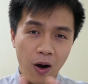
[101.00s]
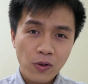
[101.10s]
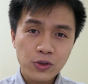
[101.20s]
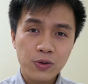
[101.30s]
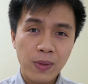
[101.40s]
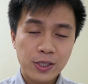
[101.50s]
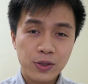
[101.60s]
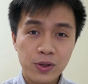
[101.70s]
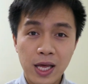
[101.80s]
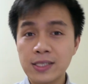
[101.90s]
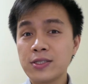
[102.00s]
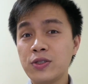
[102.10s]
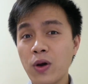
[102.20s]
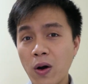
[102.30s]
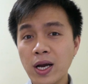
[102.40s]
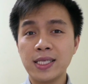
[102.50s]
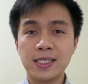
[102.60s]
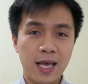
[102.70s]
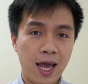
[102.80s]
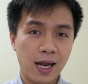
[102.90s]
how to make sure that your
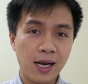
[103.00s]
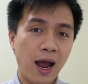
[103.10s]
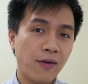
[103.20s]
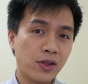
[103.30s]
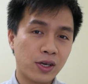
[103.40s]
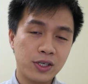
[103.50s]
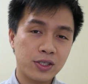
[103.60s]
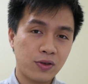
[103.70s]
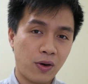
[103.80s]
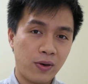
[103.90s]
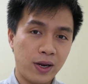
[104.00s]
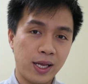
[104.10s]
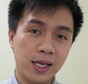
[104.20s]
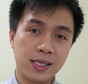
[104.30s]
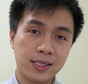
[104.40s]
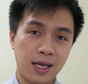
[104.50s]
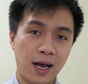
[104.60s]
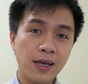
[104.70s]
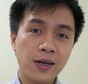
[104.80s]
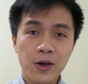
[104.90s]
content have a good story
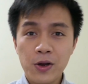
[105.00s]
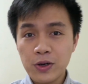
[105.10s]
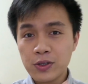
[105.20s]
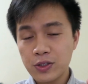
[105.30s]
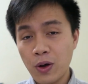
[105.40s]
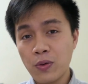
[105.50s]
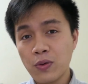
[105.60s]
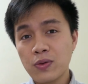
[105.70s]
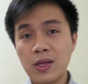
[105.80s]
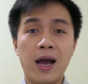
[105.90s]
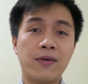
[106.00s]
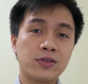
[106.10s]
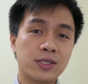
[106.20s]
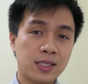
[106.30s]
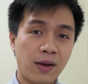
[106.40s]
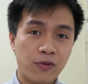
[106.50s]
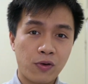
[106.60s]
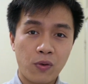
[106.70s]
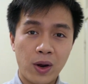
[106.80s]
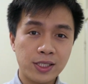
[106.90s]
inside? So there are
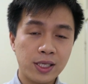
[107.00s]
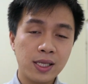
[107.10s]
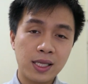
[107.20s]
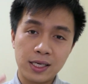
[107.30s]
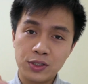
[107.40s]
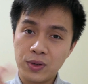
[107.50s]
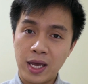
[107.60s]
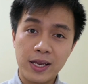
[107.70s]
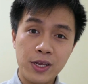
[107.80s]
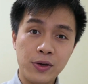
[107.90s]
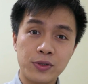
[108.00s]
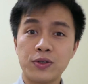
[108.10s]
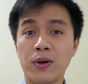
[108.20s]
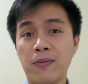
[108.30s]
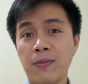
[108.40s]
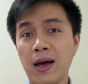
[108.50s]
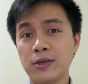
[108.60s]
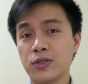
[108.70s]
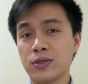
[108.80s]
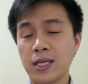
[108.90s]
several questions that you can use to
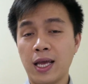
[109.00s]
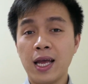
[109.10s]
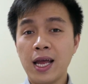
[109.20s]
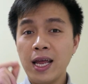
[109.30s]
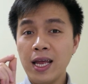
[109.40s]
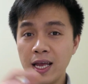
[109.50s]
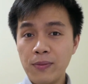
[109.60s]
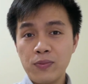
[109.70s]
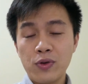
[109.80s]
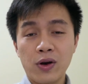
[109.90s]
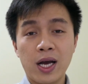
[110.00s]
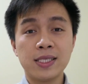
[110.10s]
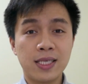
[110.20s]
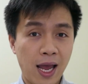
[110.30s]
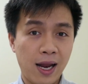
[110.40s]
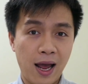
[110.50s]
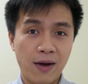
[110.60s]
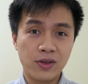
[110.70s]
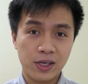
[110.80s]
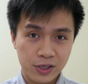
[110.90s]
apply to see if your content
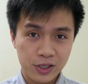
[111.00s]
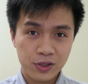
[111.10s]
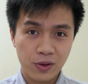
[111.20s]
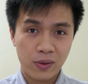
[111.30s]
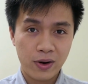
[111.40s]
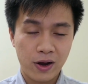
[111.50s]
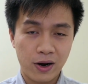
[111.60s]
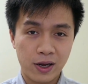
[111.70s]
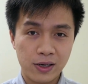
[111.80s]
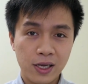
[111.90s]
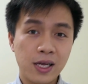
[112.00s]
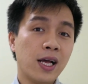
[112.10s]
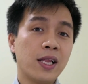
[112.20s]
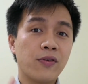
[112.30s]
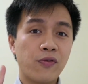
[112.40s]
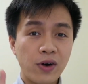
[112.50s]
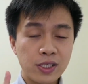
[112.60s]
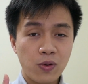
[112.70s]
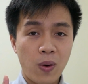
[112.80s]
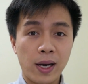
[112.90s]
have a good story or not. The
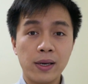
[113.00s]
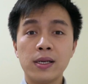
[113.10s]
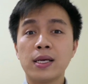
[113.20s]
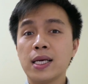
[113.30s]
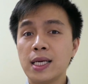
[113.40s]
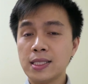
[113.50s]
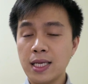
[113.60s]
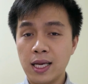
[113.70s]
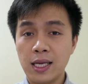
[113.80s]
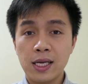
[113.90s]
first one is